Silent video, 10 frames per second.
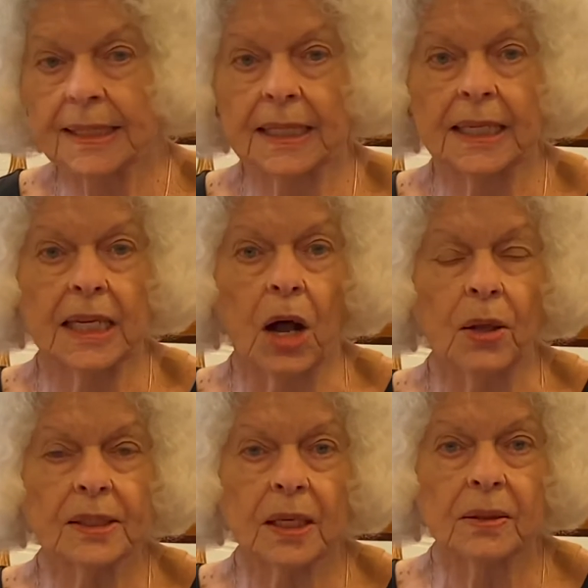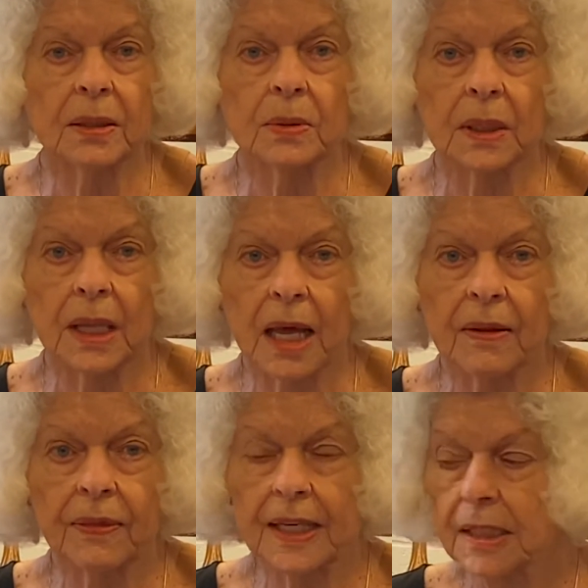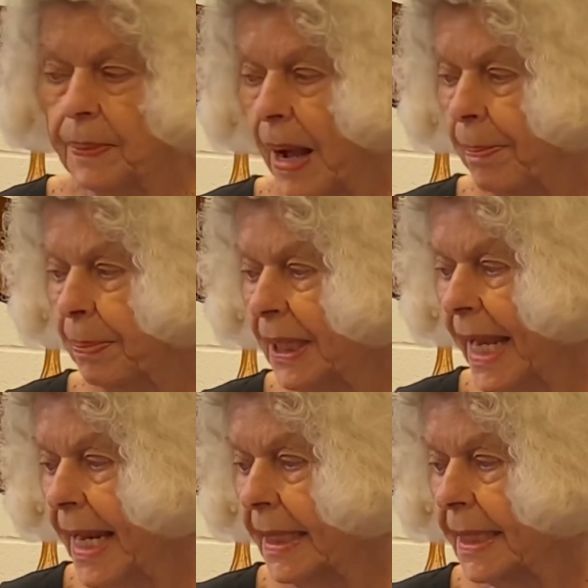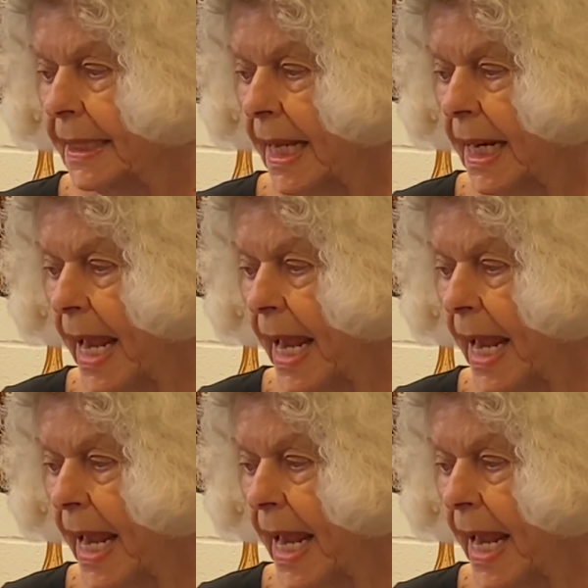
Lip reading: And he also knew a lot of things about plants and